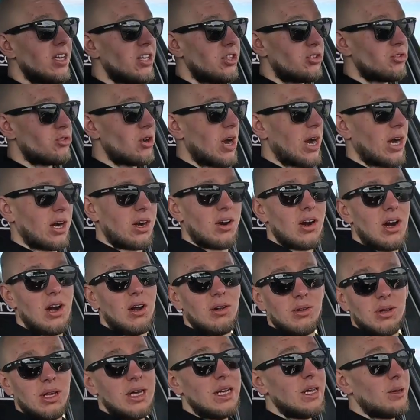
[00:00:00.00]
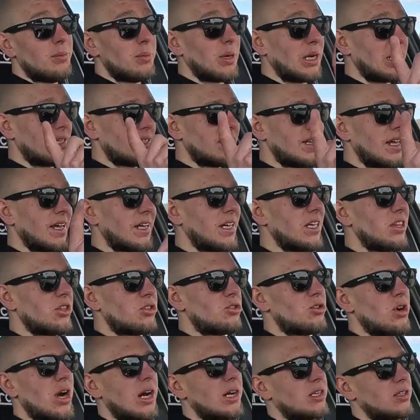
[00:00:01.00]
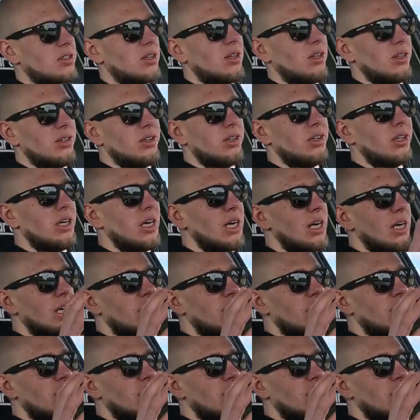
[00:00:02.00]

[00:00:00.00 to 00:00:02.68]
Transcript: track around, because like in track Zolder,